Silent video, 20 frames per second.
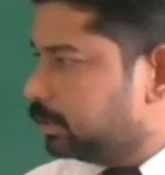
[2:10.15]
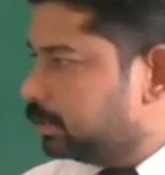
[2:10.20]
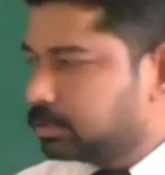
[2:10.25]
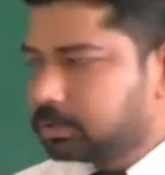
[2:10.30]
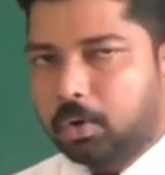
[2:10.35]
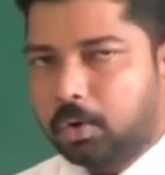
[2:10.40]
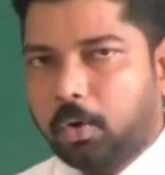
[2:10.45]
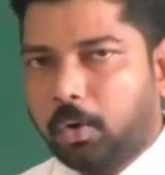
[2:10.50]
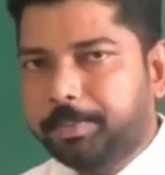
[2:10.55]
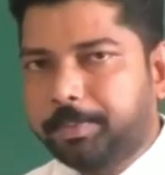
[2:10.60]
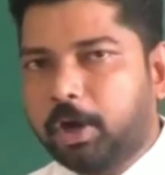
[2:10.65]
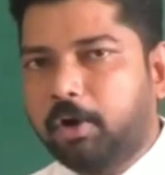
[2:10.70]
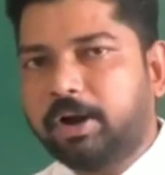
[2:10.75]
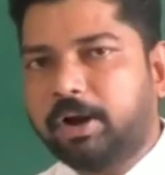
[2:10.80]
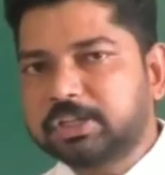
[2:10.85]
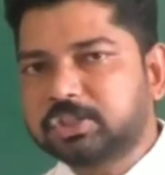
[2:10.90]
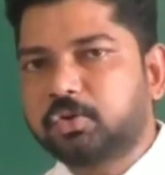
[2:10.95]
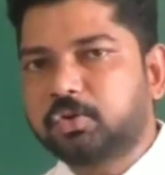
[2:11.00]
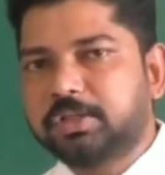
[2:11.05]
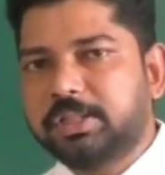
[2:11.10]
So hope you have
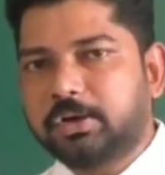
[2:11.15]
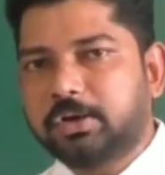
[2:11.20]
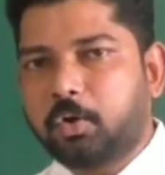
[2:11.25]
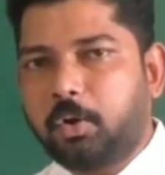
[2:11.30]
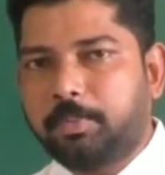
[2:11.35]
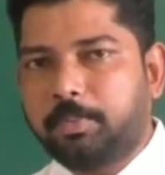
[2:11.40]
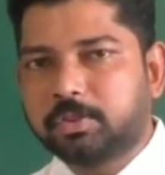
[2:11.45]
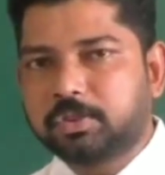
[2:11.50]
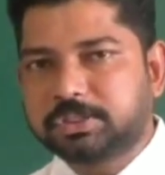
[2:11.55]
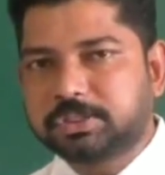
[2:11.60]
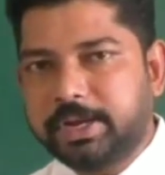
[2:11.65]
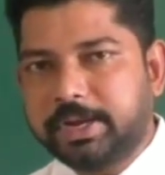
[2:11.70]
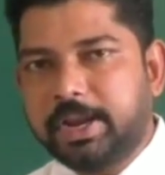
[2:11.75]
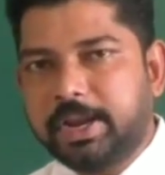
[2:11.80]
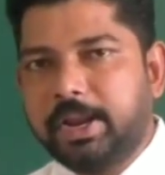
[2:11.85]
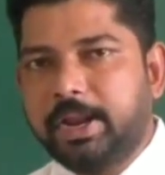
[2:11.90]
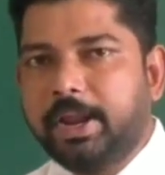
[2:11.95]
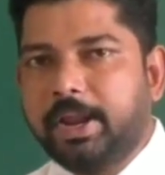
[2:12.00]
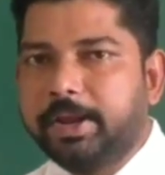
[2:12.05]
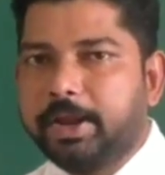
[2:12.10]
understood the
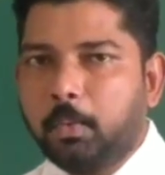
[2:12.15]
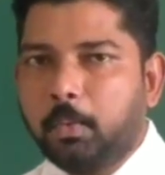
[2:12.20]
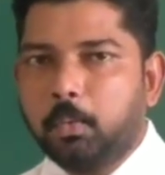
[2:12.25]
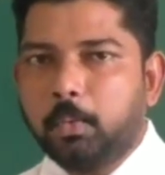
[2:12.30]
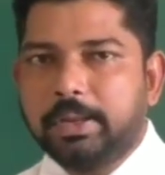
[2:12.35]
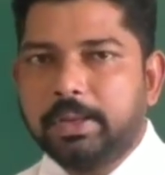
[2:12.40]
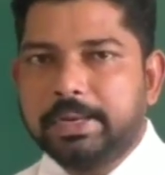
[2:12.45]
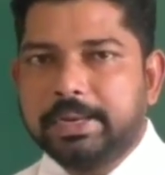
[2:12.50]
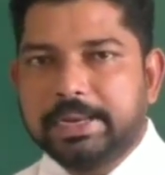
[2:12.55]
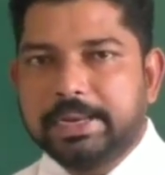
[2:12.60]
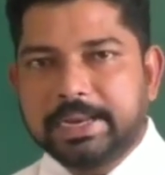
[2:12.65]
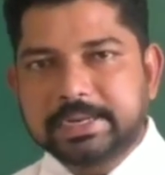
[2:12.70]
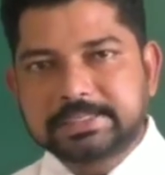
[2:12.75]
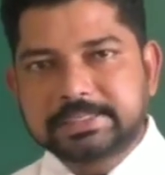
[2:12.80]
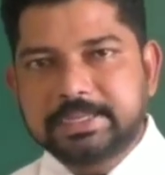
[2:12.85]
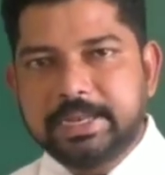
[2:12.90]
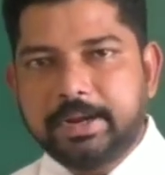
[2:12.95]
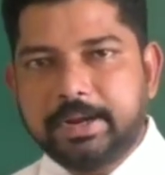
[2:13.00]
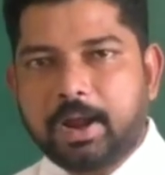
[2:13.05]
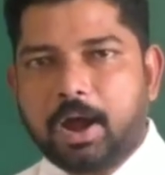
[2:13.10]
composition. Now
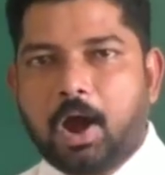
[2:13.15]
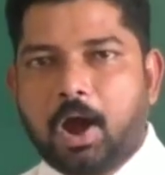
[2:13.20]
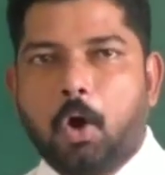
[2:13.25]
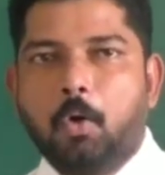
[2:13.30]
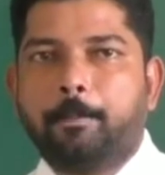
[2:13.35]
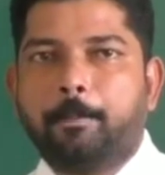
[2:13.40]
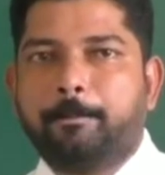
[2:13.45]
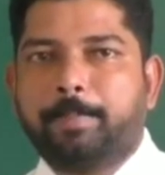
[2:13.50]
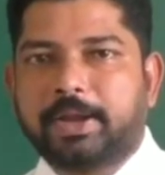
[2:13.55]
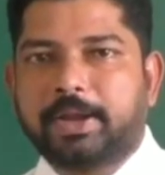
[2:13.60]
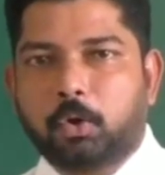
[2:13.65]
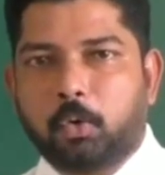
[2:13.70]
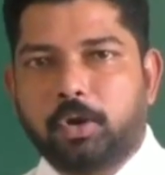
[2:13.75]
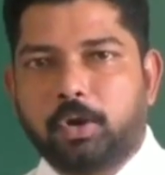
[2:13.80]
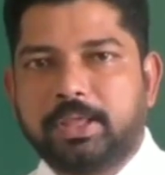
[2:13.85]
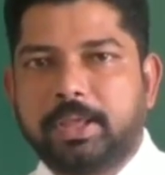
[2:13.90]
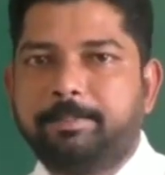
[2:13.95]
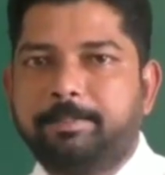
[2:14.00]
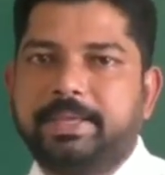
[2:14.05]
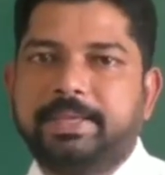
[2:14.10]
let's learn how
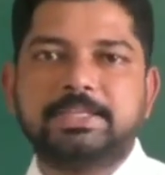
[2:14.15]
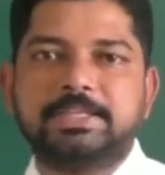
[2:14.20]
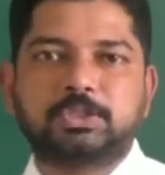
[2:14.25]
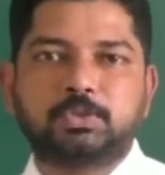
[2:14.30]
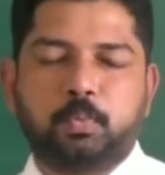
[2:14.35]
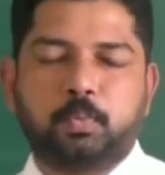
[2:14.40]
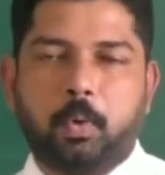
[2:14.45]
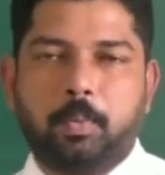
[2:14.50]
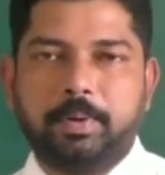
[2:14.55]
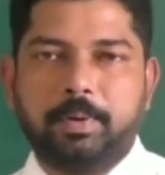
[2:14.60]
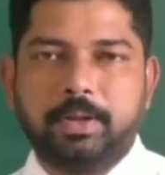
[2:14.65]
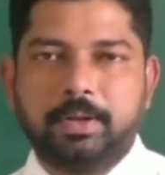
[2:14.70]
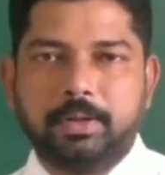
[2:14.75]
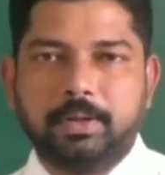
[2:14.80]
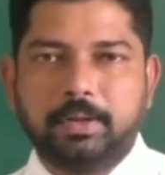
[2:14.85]
petroleum is formed.